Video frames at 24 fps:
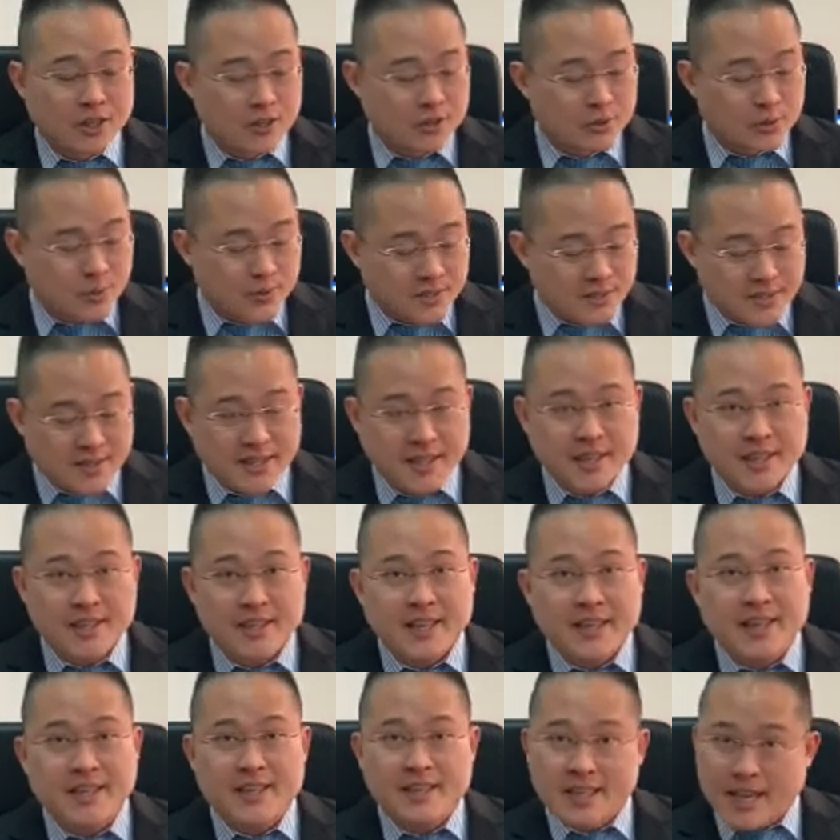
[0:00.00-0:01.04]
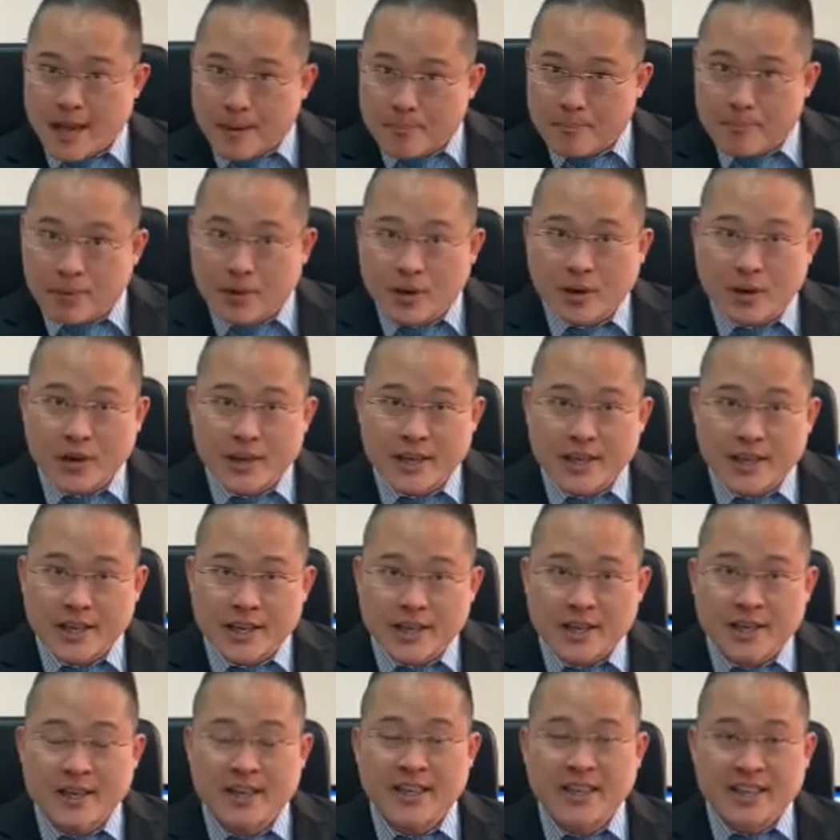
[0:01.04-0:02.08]
to say that the
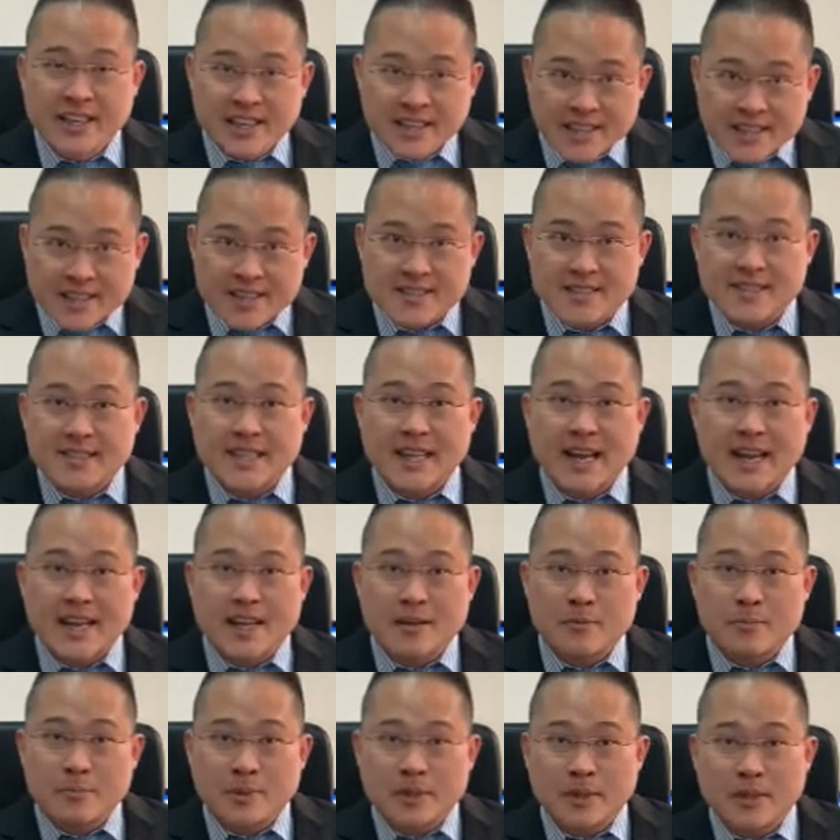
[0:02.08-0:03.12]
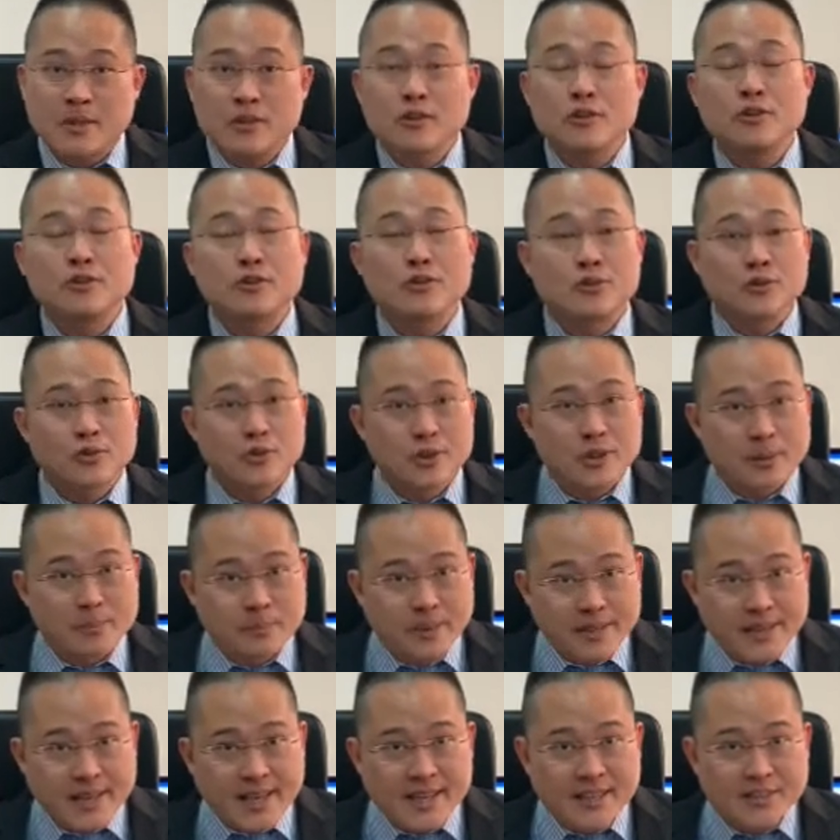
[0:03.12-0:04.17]
employer is liable to the
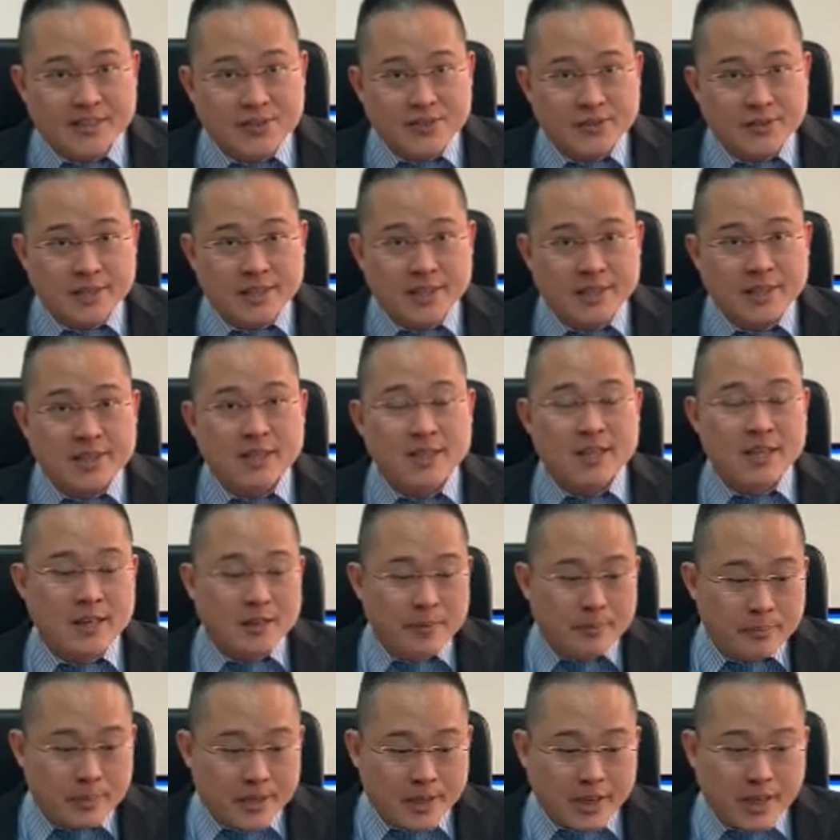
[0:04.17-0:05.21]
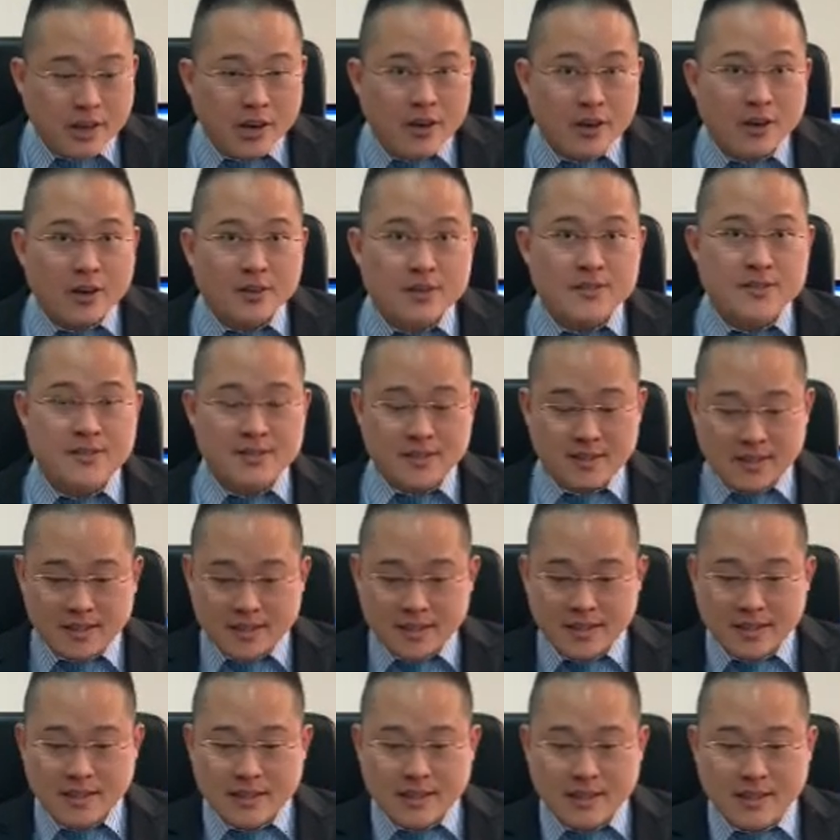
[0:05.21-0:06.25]
pedestrian because
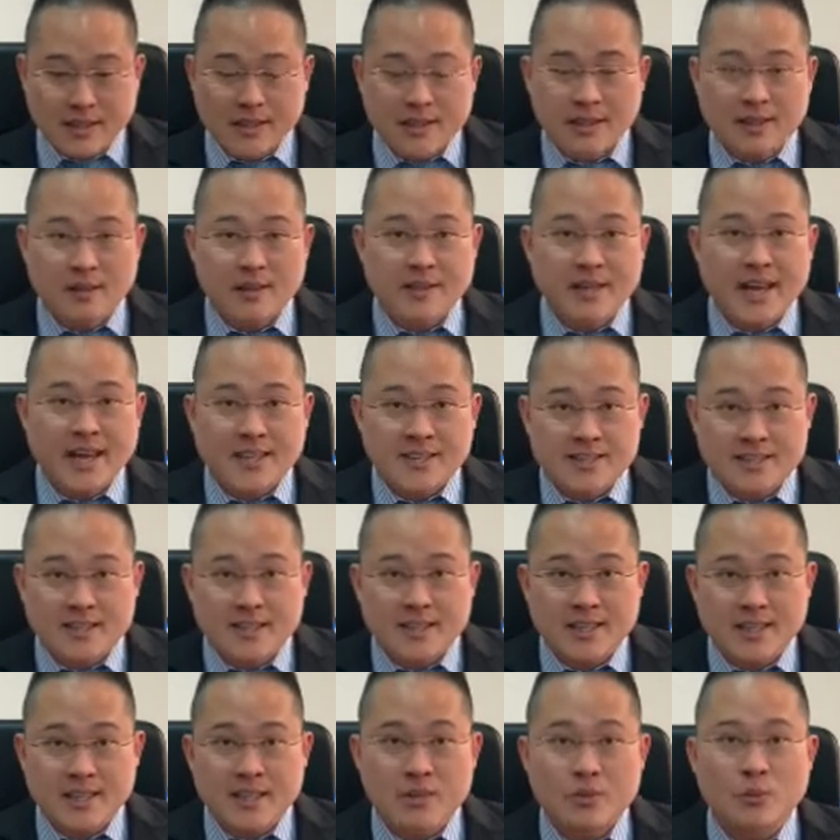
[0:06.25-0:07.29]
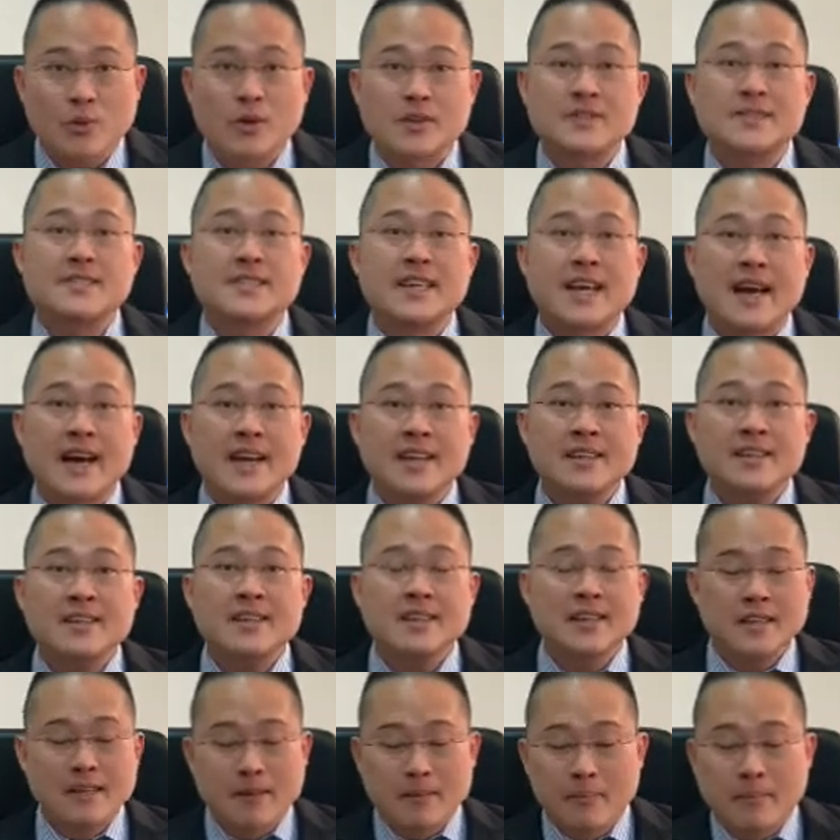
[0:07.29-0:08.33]
the accident was done
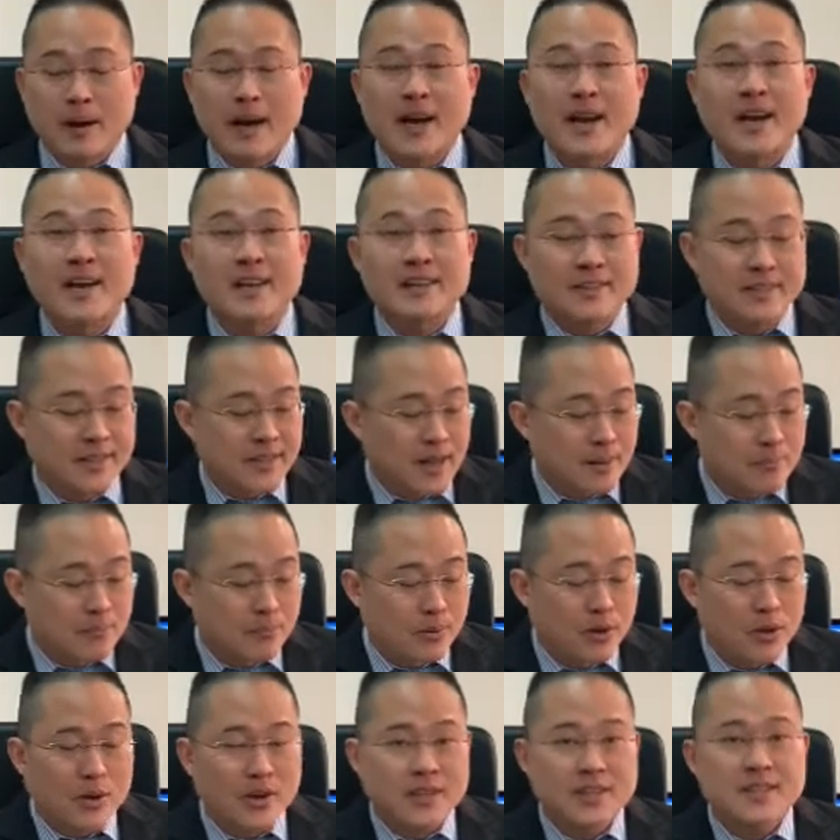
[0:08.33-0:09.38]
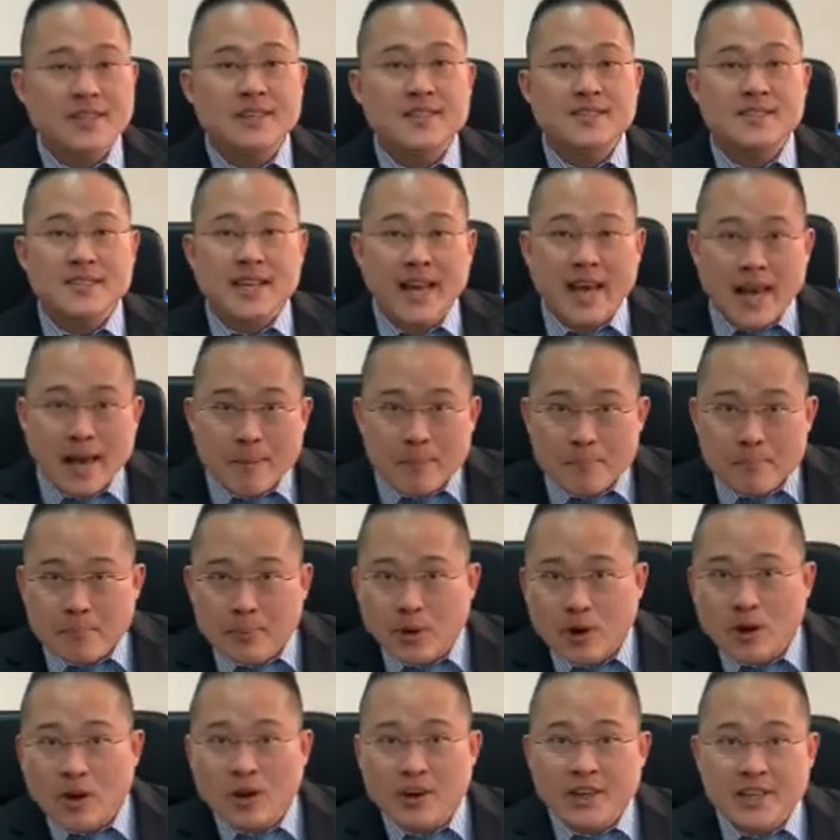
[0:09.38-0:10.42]
by the employer's
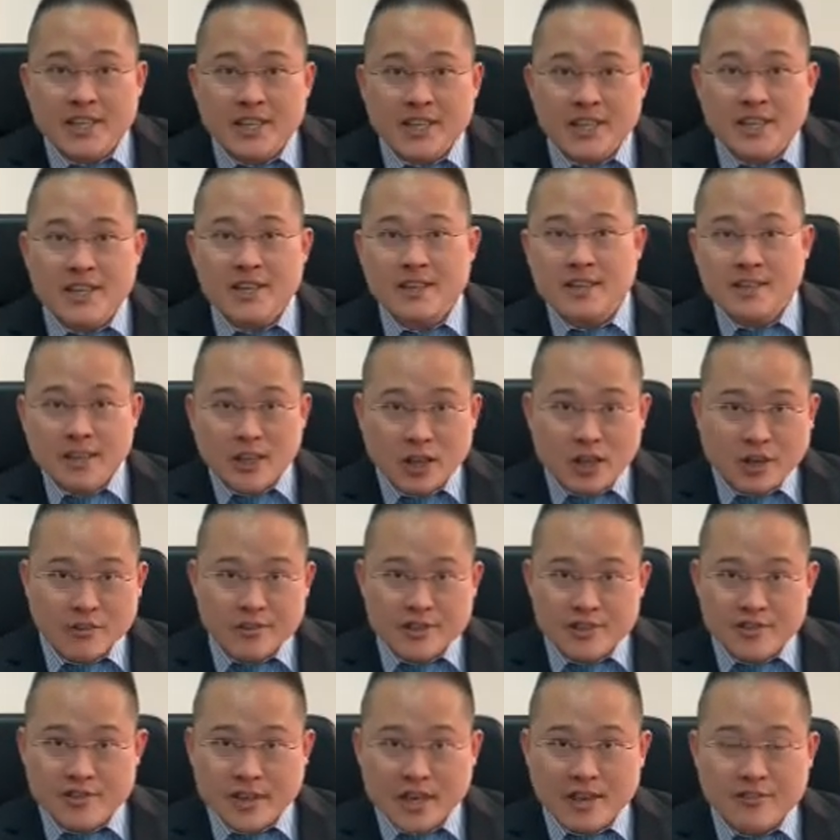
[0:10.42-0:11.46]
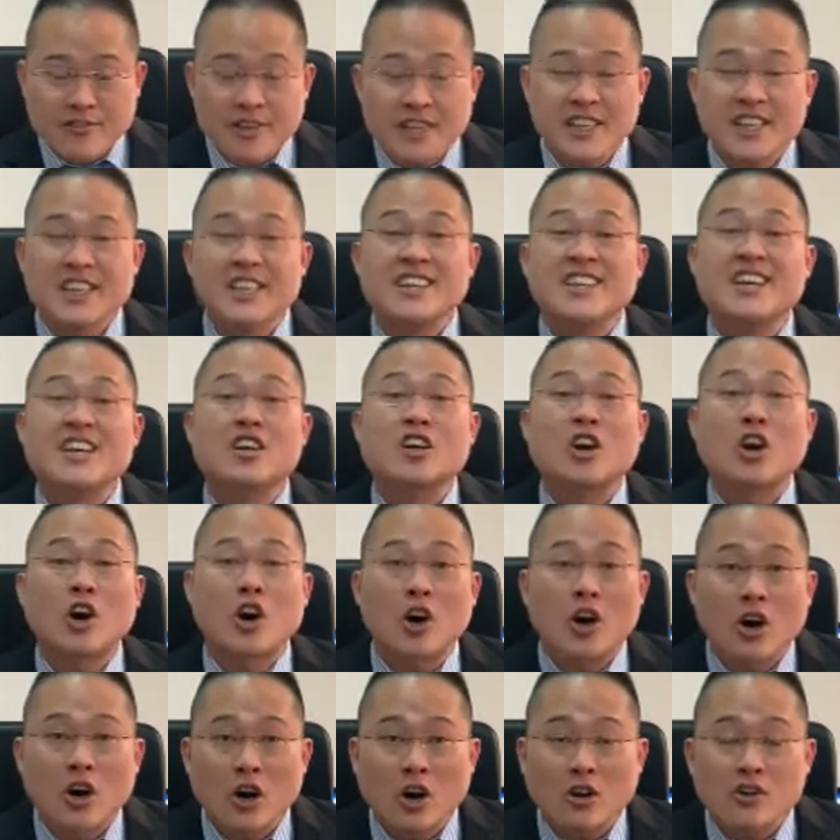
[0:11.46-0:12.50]
employee, the lorry driver, in the
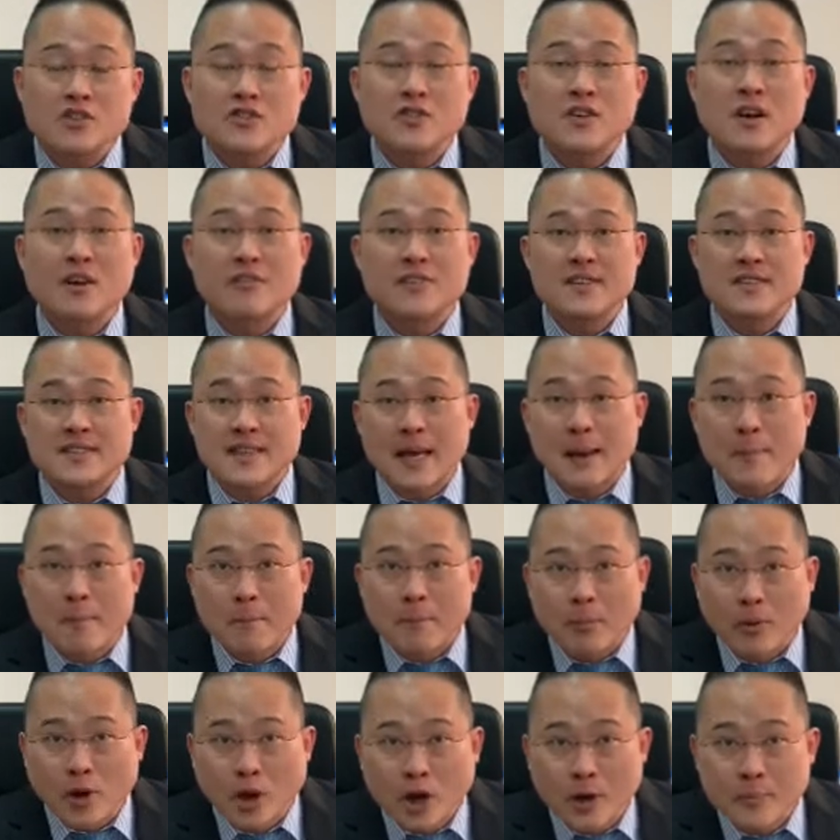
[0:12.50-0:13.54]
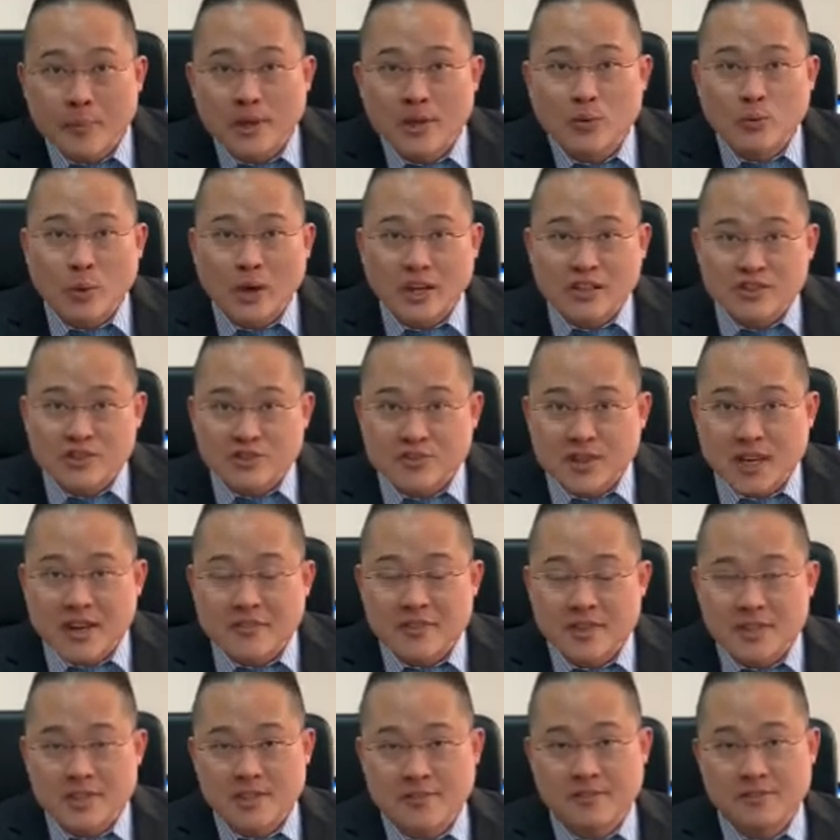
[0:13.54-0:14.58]
course of his employment while
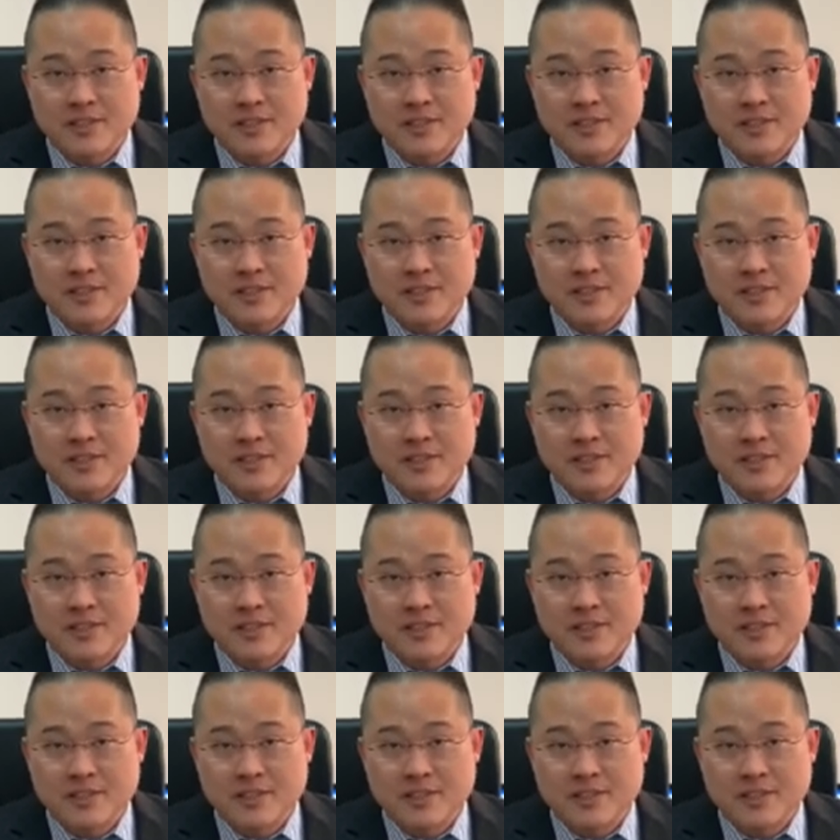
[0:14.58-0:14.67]
driving the